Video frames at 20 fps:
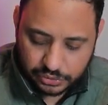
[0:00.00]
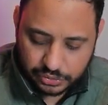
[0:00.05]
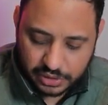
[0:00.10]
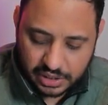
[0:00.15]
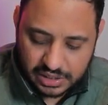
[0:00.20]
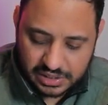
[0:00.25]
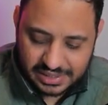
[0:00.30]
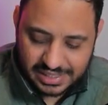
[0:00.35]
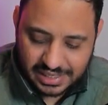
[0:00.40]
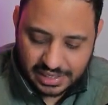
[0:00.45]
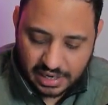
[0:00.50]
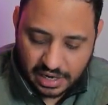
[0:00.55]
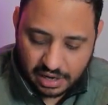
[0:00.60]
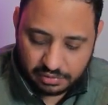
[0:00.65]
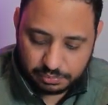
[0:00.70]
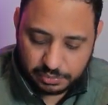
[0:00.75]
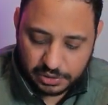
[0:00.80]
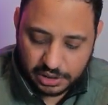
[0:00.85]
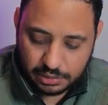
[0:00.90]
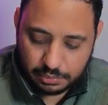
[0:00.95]
things that
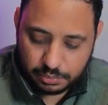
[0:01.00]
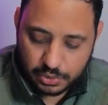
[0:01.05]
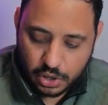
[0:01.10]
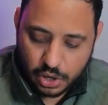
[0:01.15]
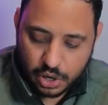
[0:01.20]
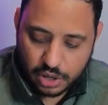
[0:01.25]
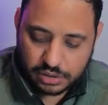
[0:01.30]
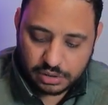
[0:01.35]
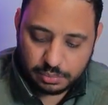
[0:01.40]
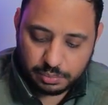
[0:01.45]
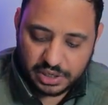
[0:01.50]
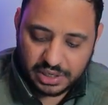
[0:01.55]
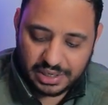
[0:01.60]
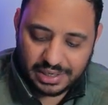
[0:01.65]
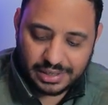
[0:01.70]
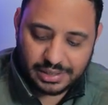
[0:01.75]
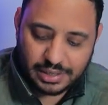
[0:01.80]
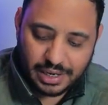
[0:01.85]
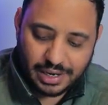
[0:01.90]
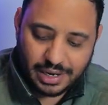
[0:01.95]
have been blocked,
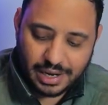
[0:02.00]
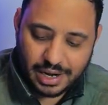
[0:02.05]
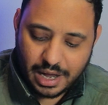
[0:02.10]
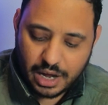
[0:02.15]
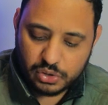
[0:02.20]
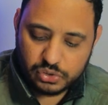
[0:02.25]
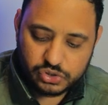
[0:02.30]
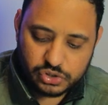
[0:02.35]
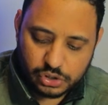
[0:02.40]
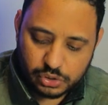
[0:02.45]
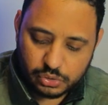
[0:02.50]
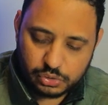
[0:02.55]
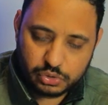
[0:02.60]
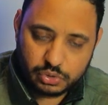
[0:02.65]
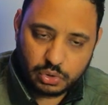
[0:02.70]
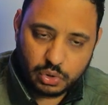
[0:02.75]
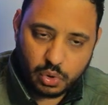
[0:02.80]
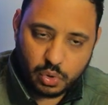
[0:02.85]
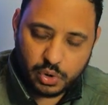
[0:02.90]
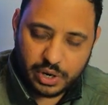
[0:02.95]
but it allows you
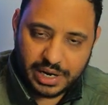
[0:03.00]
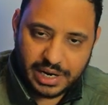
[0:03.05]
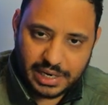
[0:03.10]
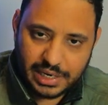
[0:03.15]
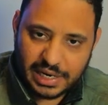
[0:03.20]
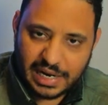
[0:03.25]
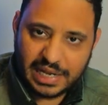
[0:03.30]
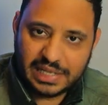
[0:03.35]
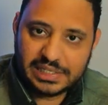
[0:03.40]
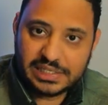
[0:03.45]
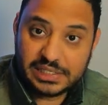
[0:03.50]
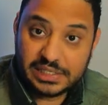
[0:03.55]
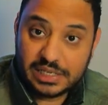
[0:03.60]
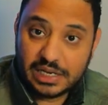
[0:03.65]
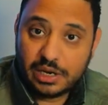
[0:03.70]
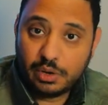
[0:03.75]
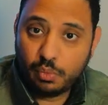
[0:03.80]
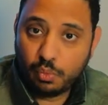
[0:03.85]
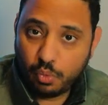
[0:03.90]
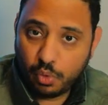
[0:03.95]
to go in and
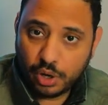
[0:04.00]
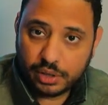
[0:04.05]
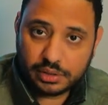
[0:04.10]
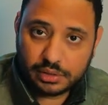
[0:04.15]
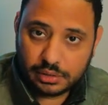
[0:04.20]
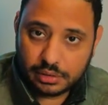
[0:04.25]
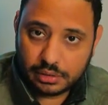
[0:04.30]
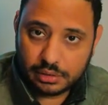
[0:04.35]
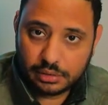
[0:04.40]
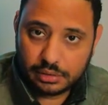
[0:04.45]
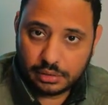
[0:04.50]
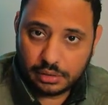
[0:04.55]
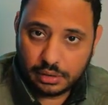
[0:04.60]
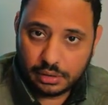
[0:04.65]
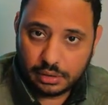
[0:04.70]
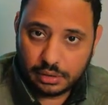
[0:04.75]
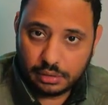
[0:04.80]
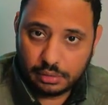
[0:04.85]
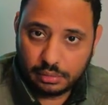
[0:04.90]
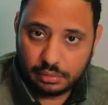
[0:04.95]
see what
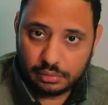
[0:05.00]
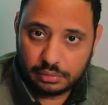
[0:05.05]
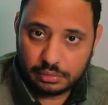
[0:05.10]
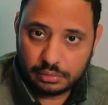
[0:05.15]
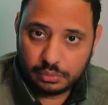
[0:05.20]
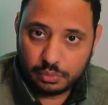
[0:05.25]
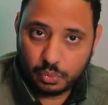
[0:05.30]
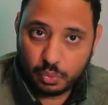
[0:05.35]
uh,